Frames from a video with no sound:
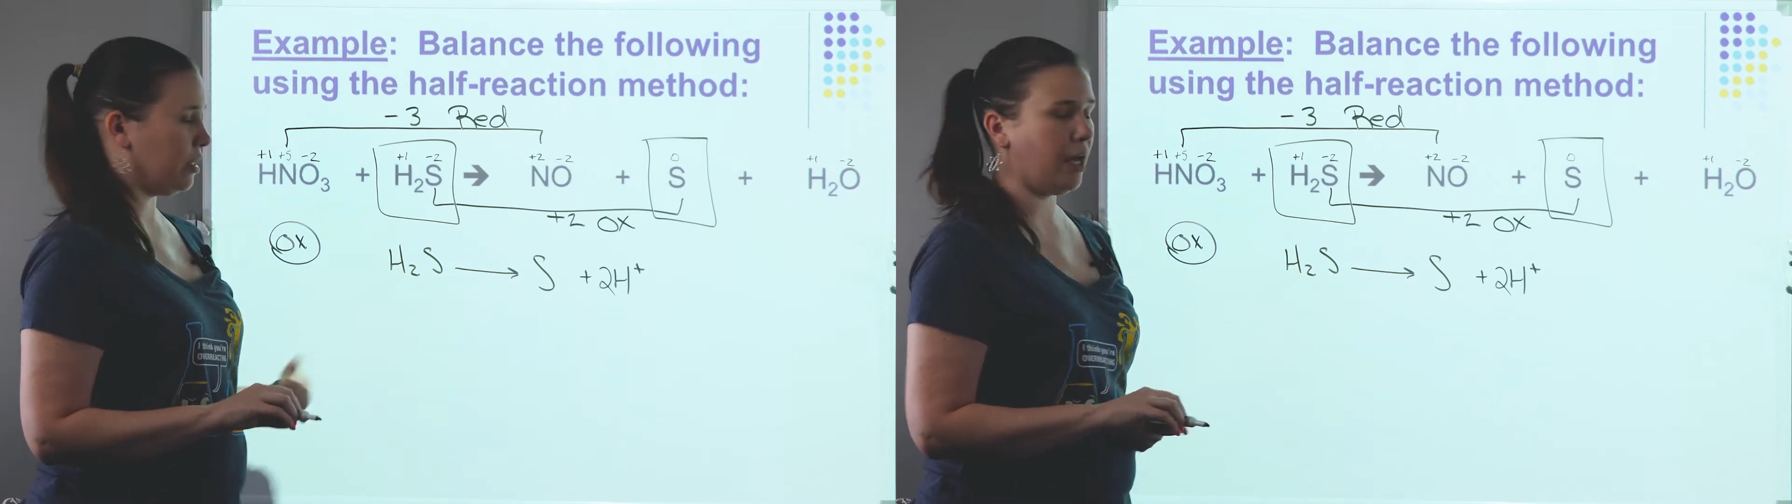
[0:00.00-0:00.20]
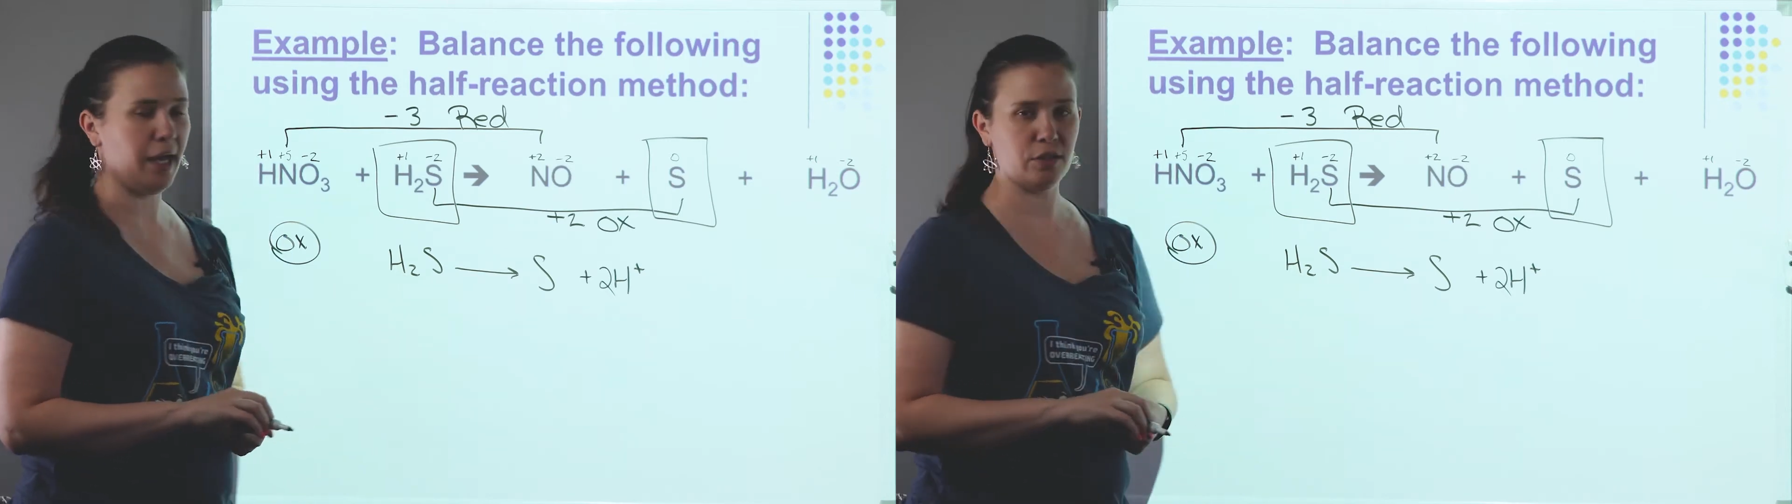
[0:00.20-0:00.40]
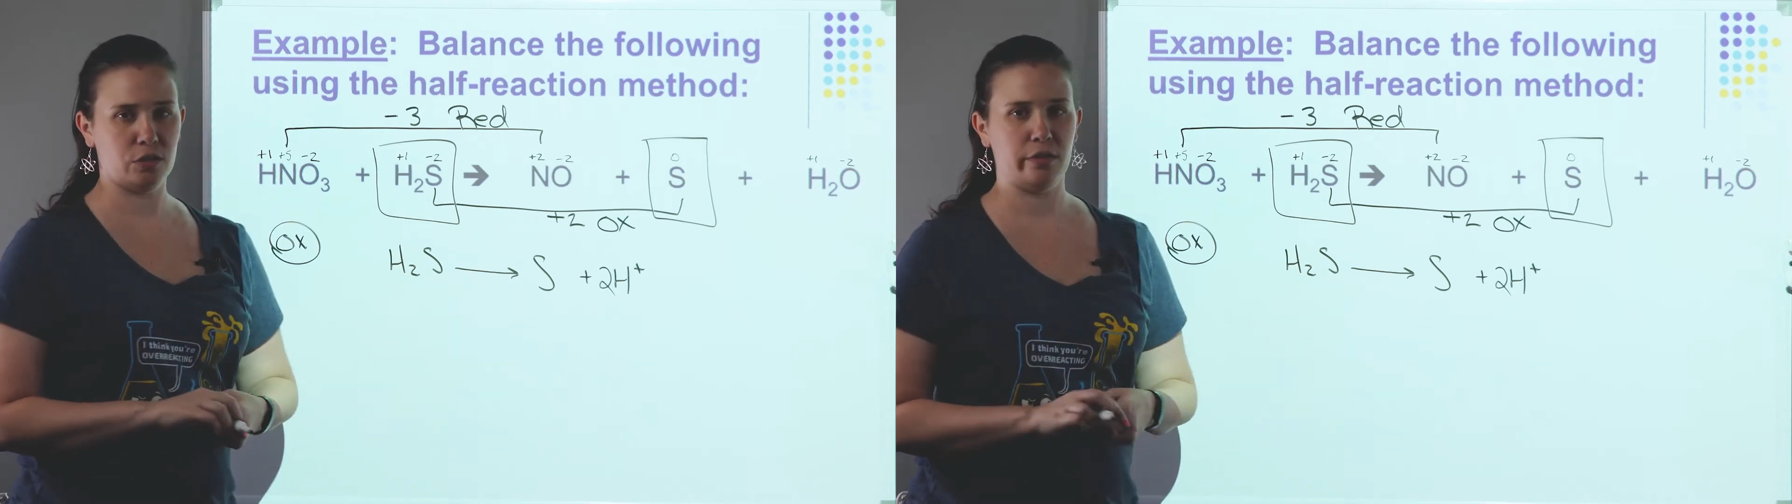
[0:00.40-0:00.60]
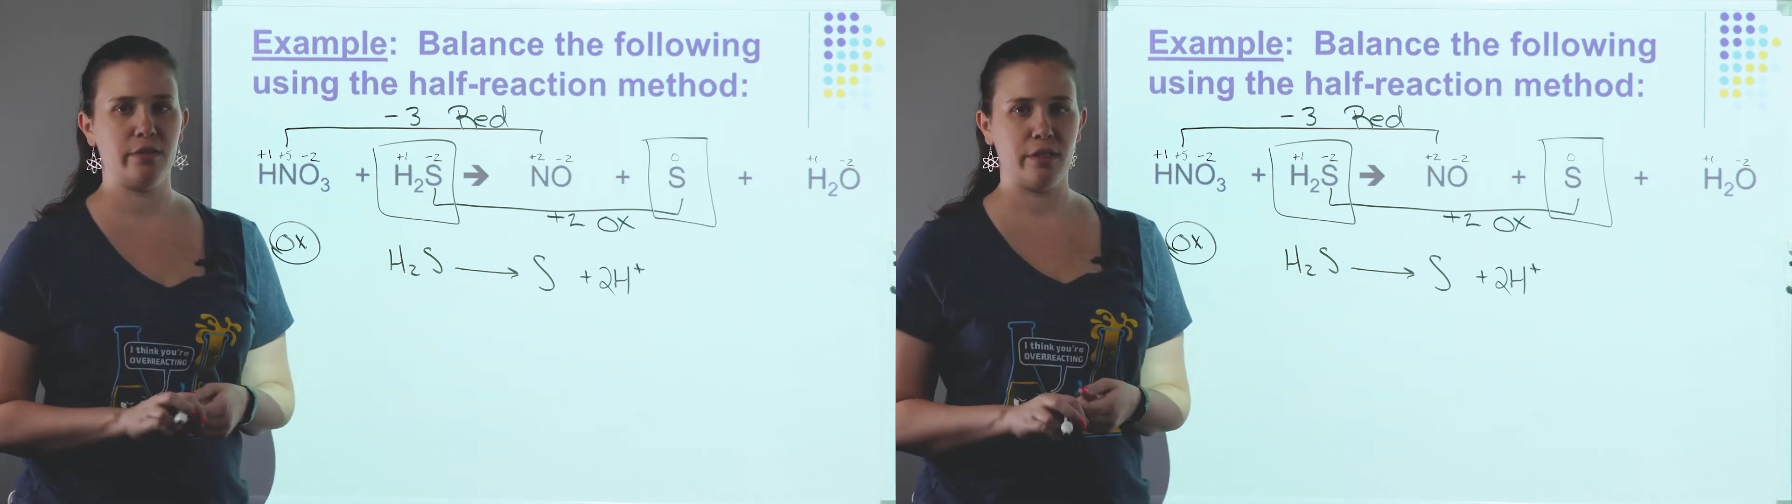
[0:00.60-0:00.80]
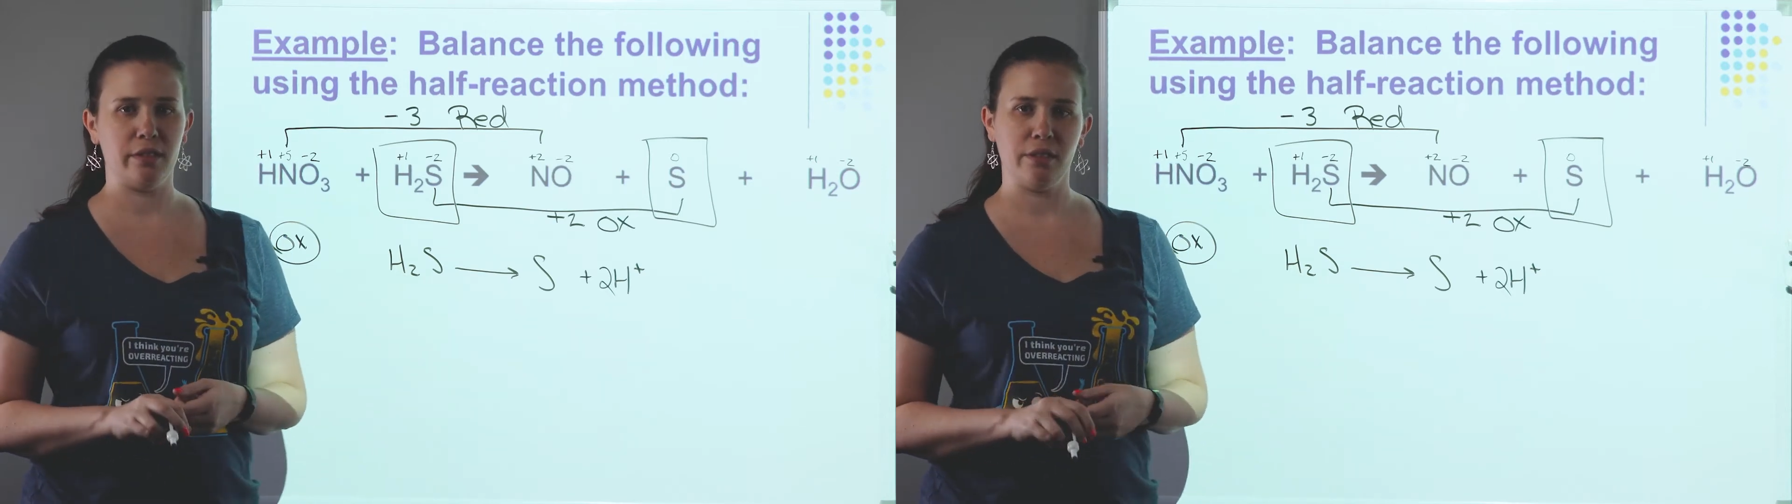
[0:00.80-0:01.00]
in the
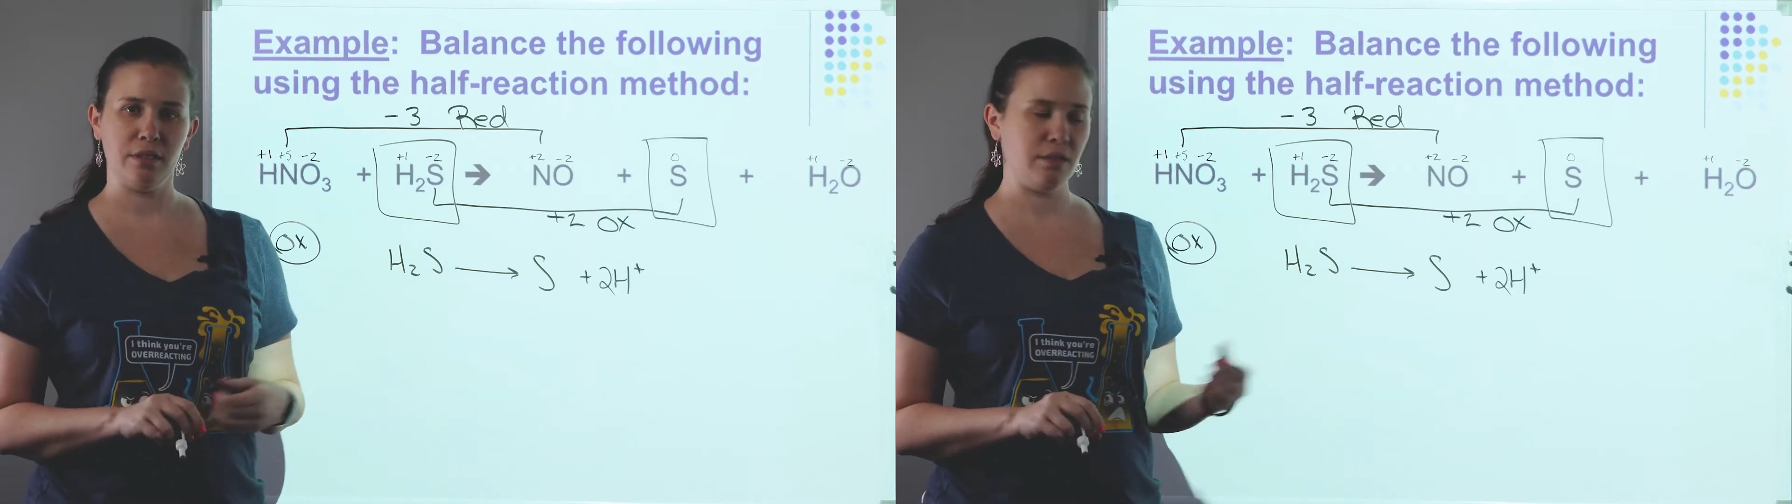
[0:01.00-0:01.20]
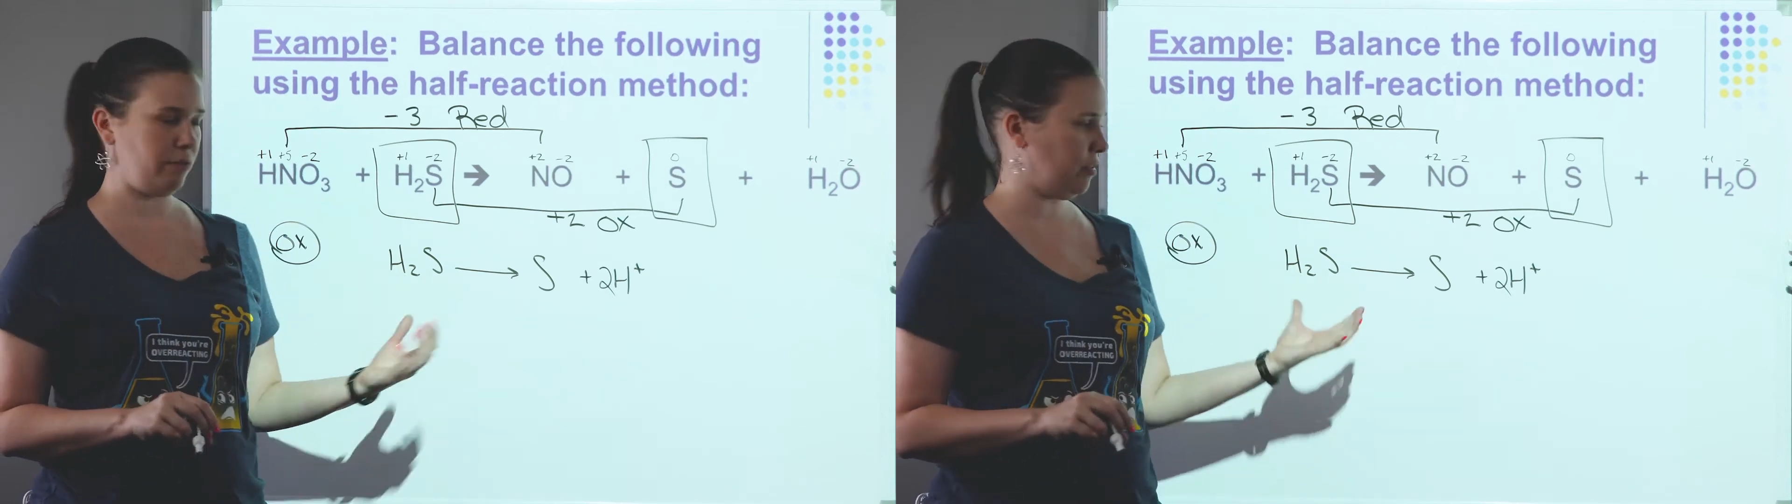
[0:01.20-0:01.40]
hydrogens like this to